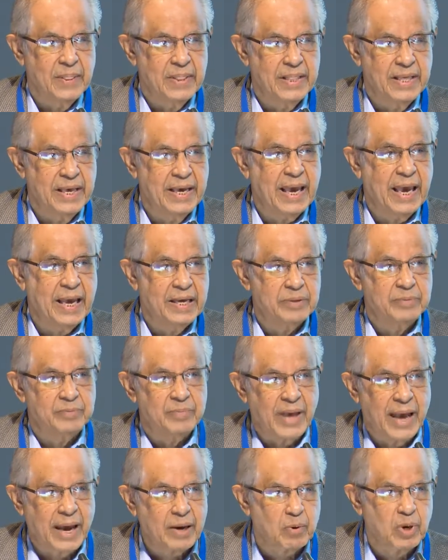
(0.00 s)
the
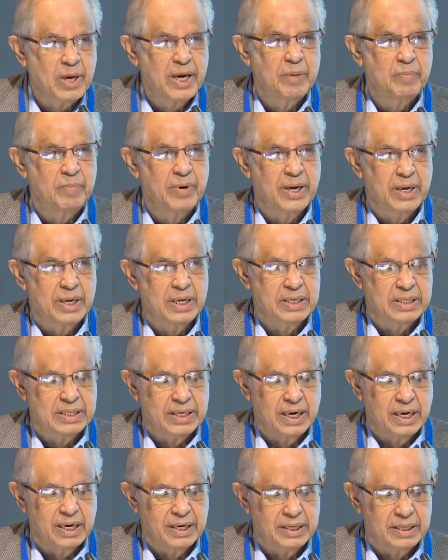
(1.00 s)
equilibrium, uh,
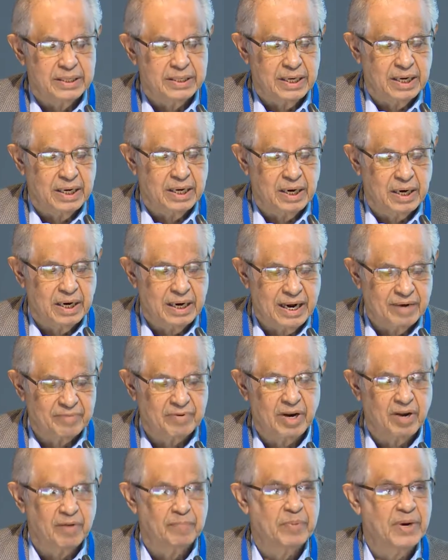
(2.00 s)
the, the
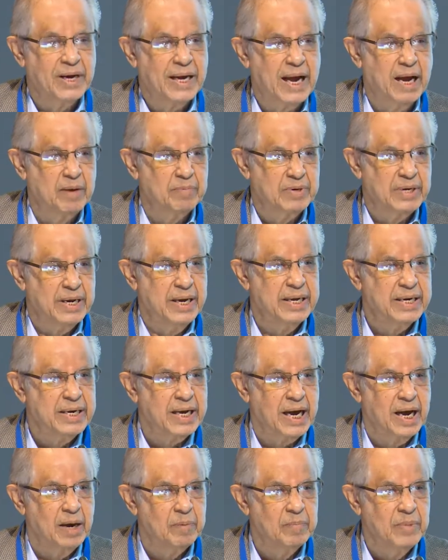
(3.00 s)
level of per capita
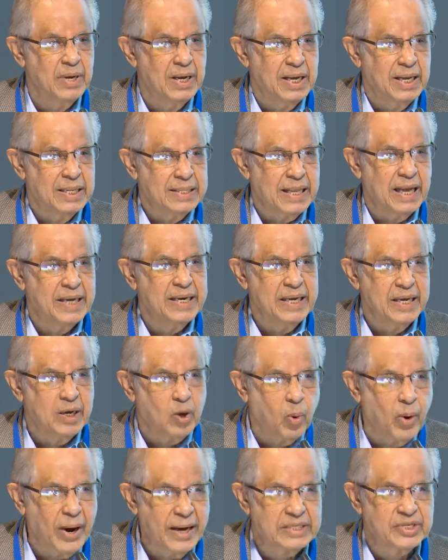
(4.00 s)
income that
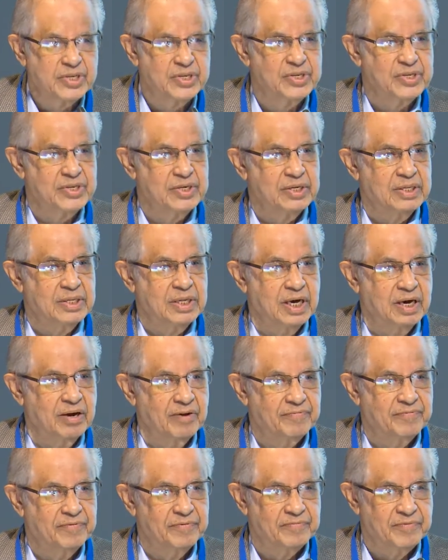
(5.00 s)
equates the
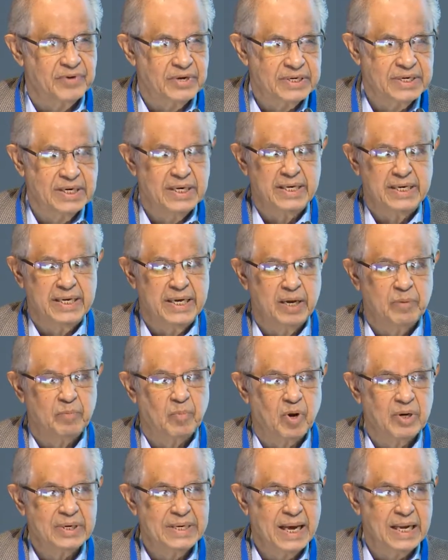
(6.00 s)
fertility and
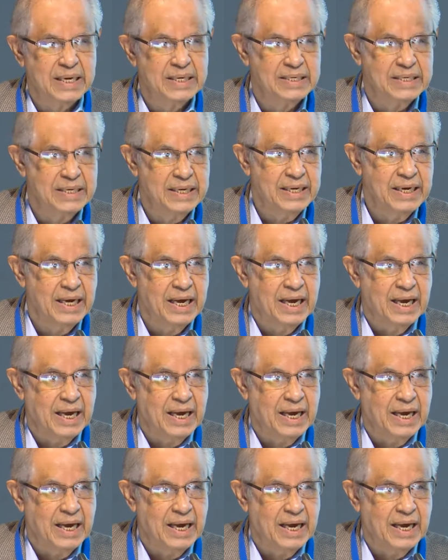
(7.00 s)
mortality,